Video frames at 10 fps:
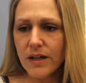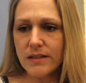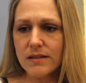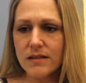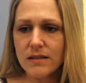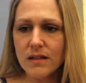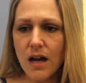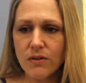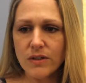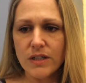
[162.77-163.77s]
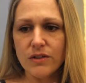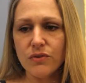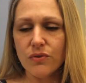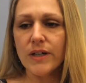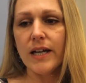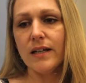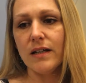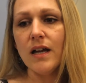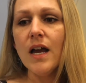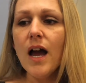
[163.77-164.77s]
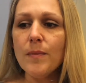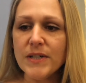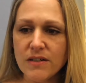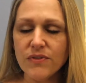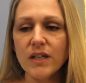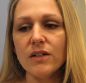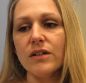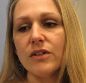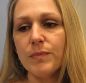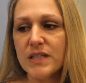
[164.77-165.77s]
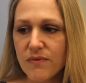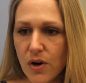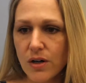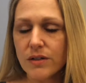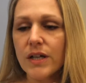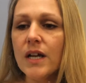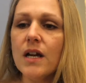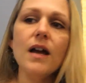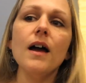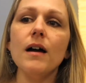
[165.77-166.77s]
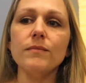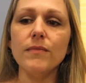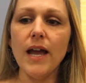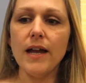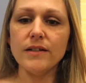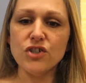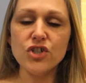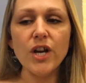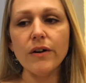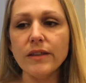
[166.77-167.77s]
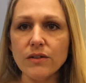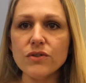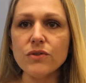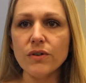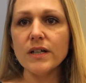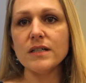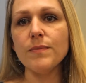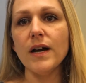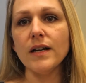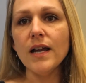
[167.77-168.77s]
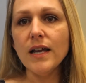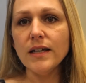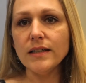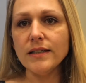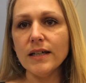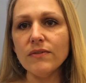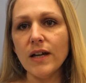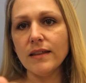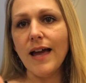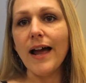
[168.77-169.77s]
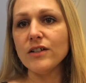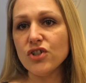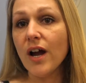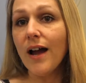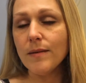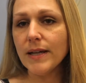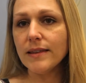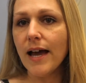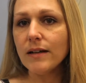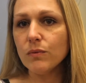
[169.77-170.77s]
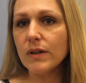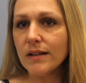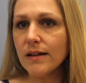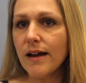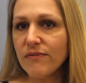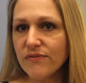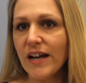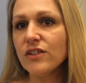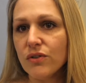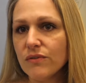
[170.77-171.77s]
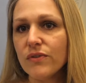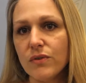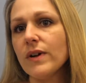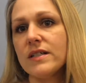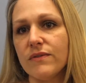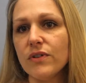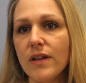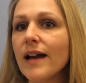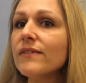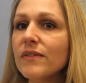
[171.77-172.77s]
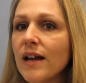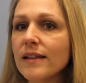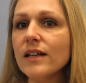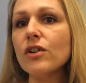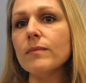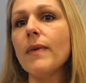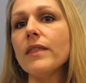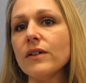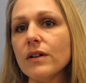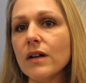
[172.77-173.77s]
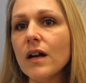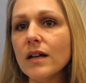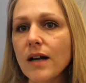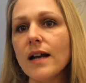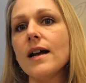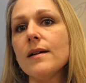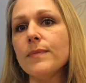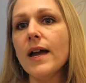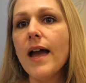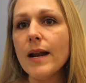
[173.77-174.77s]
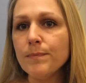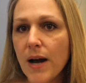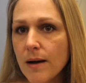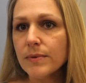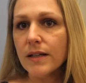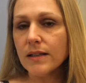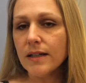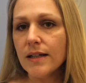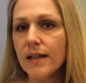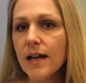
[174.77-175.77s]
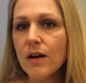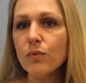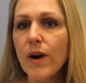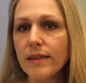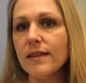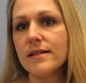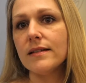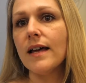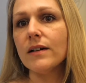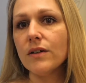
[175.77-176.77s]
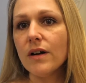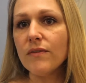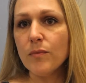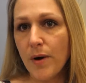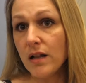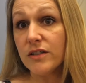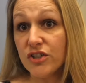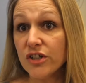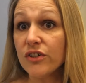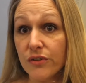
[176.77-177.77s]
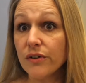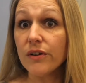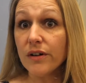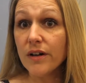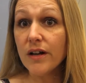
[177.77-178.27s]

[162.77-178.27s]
It's not only creating a piece of theater and a piece of art and sharing their stories, but giving that, that will affect her for the rest of her life. That her mother got up and publicly read this letter of apology to her.